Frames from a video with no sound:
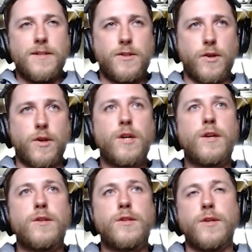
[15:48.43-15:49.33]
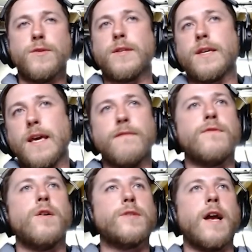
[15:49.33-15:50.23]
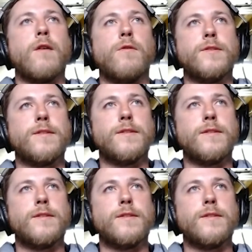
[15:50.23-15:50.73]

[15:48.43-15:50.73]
to give those Heralds